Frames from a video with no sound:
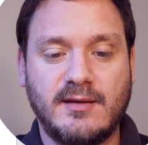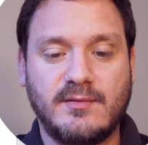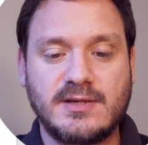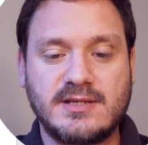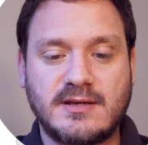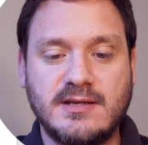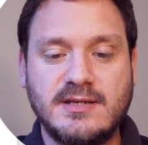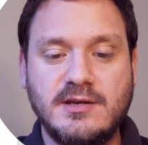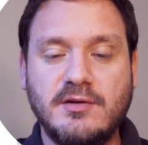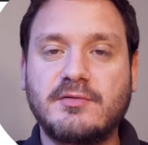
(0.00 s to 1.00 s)
We just
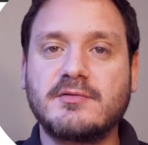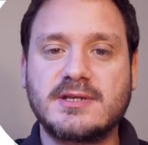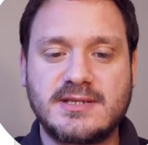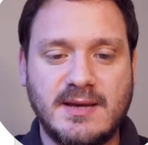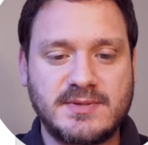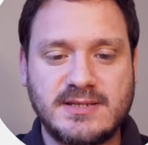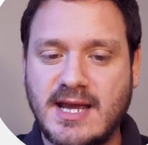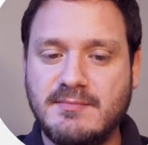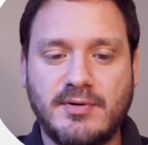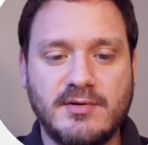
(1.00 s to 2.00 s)
continue through the steps,
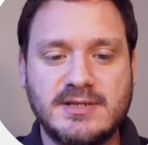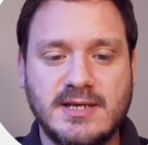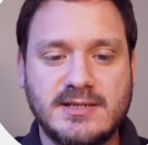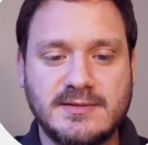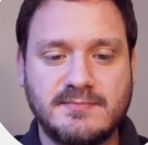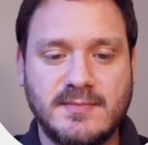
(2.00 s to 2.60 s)
same process.